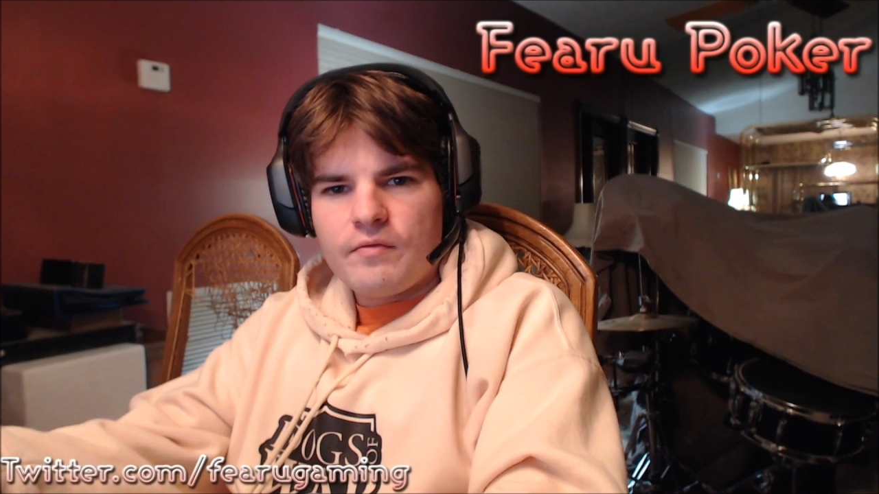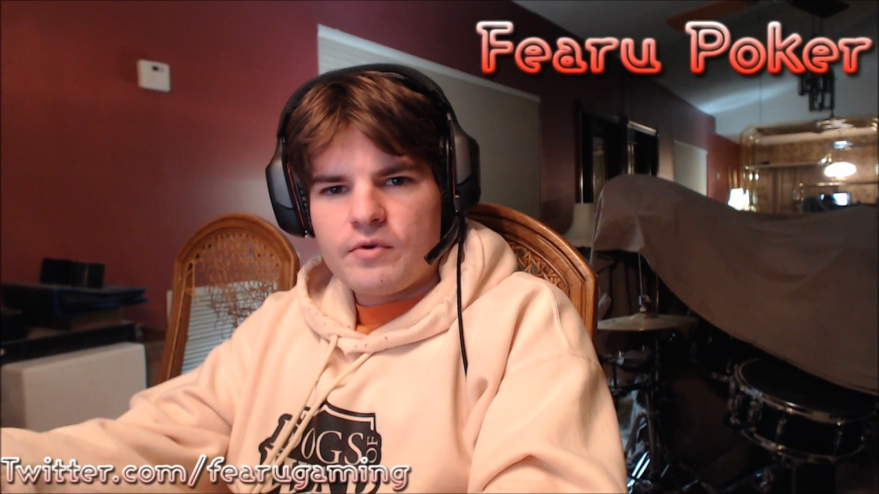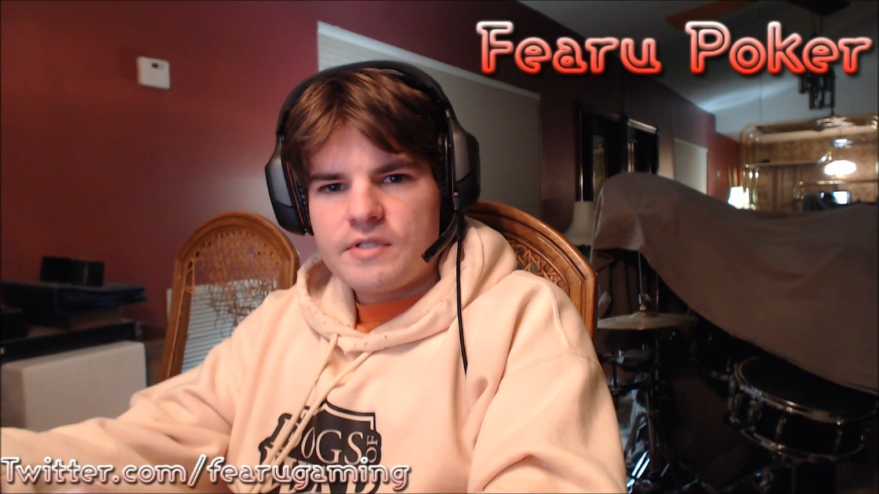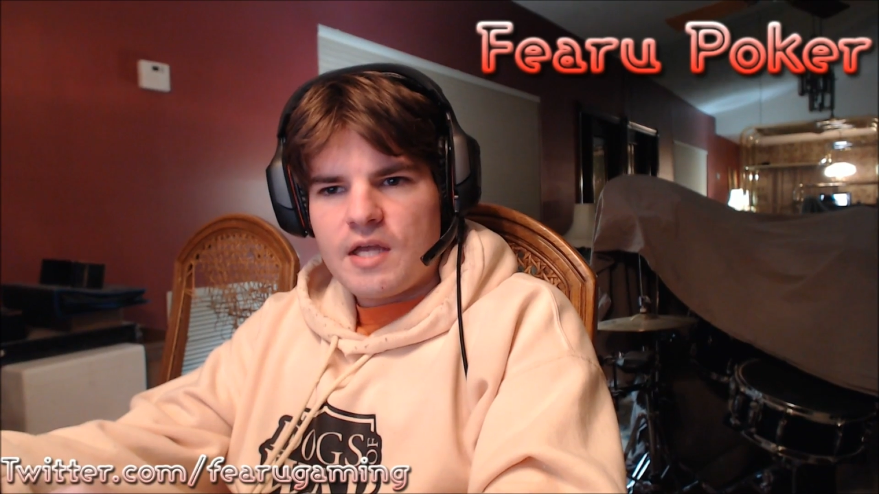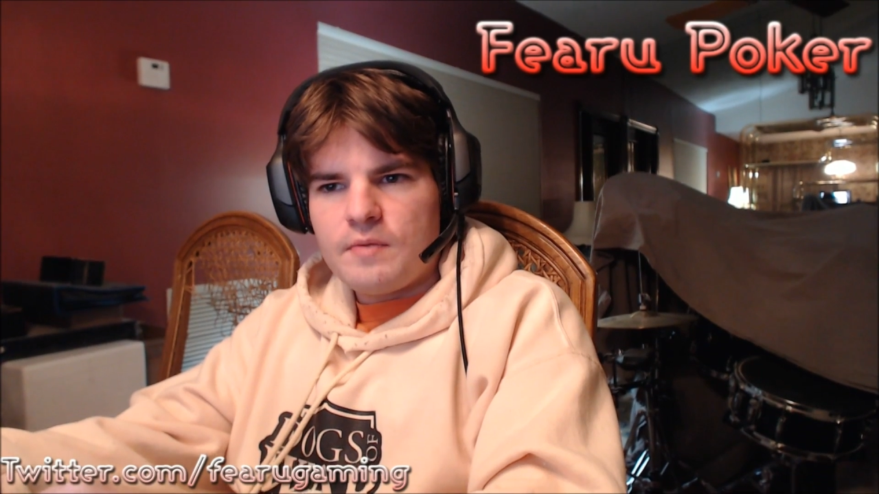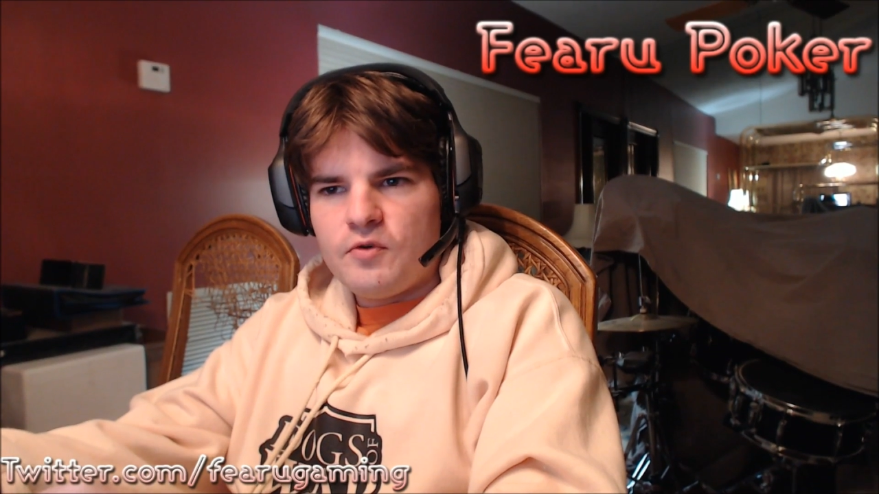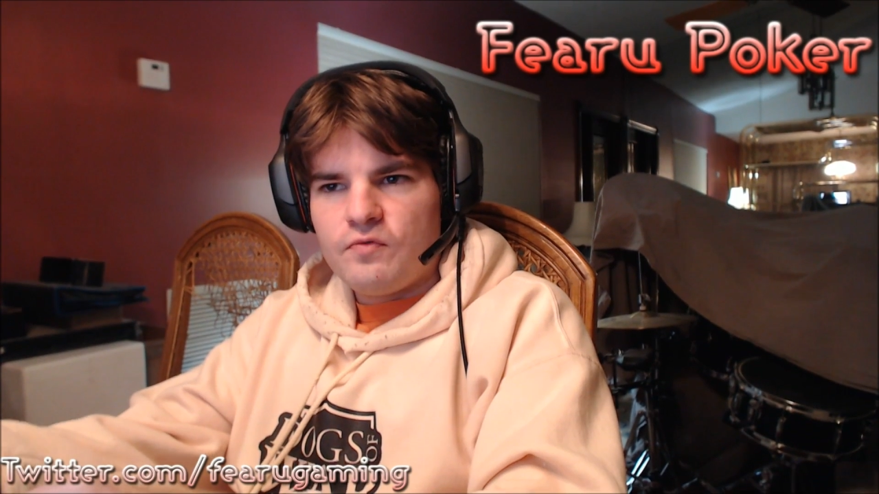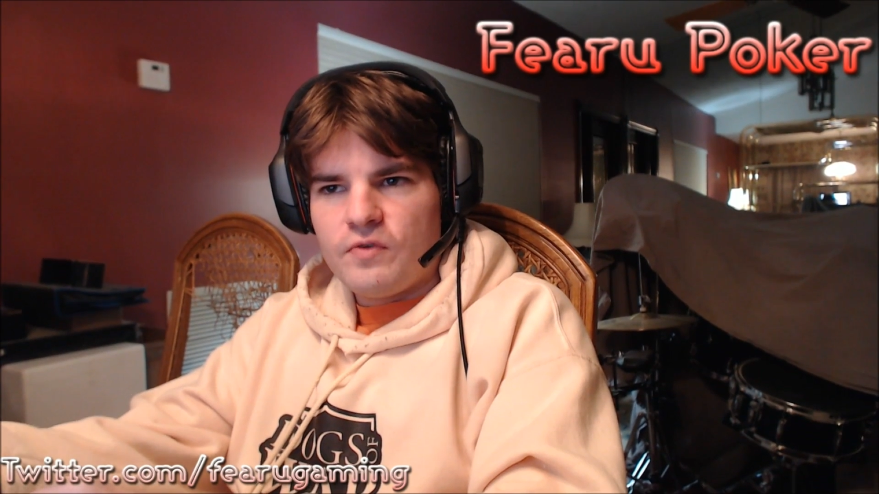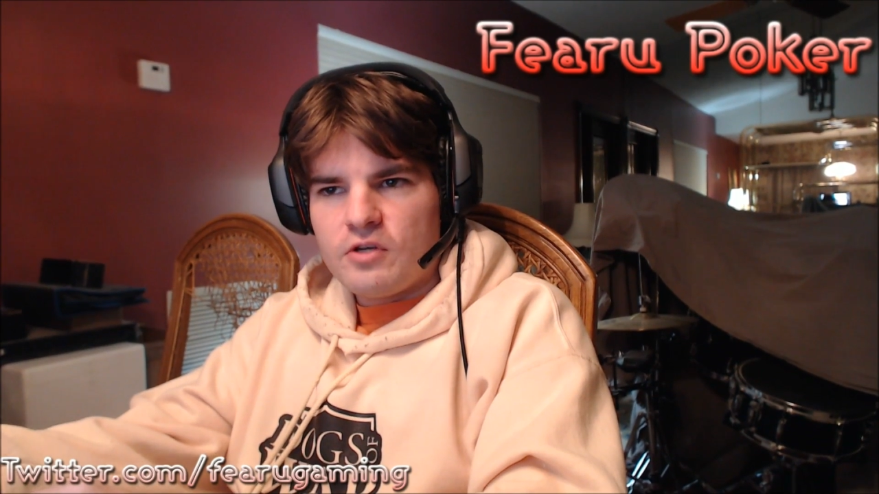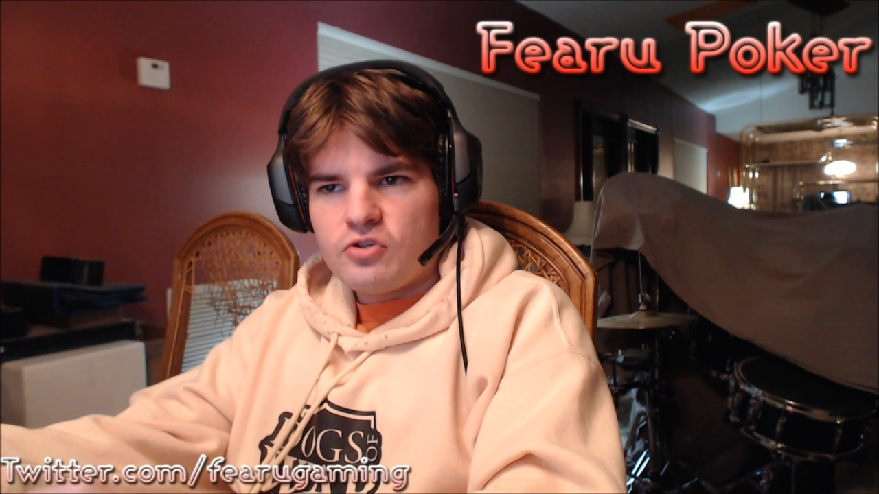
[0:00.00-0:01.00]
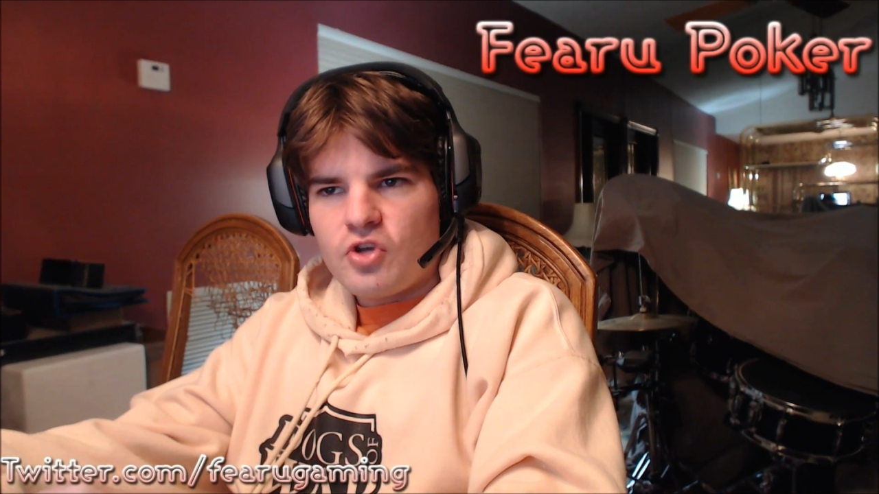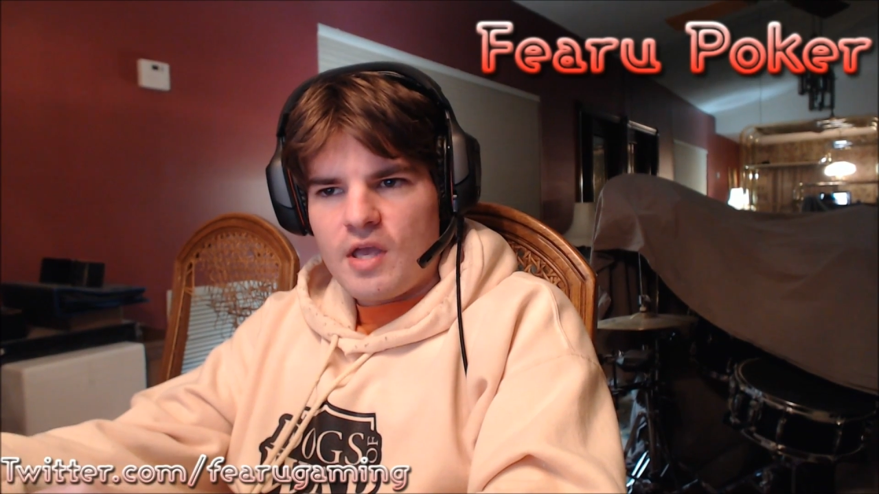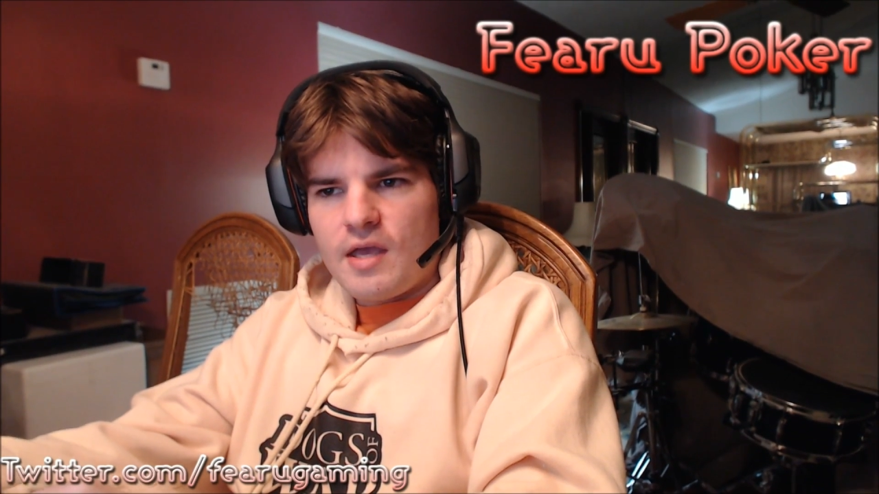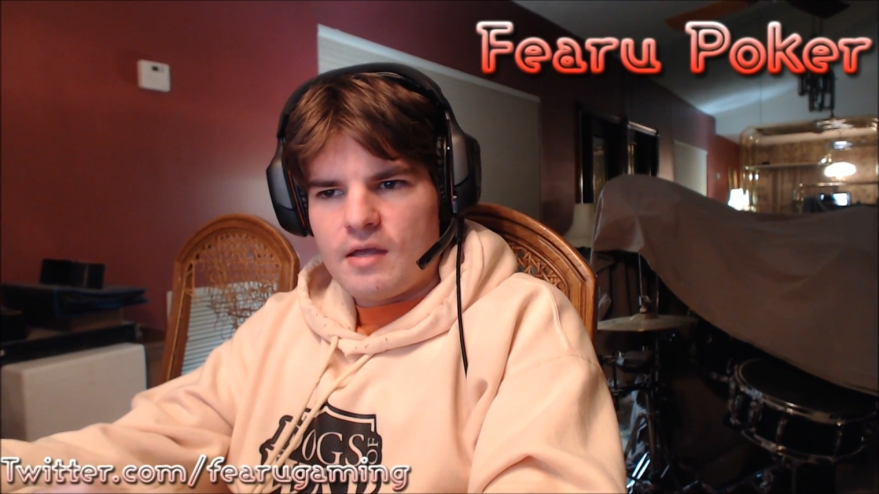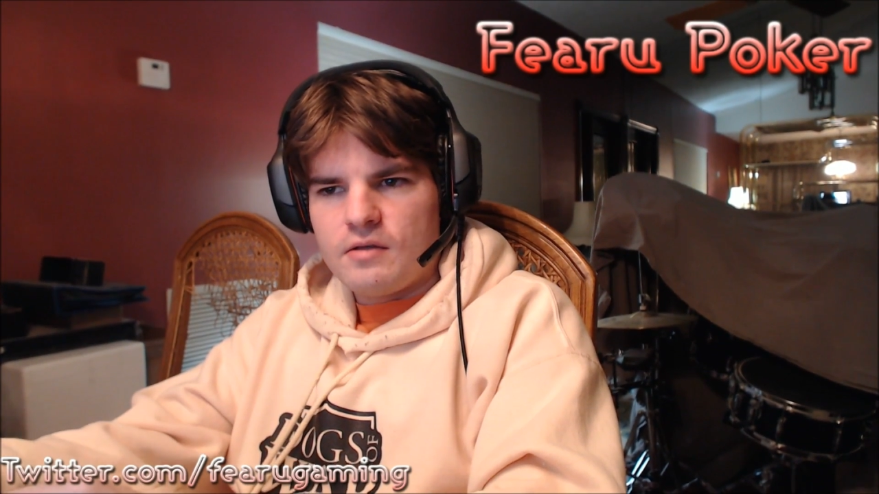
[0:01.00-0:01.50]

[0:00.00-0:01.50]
time you finish a hand,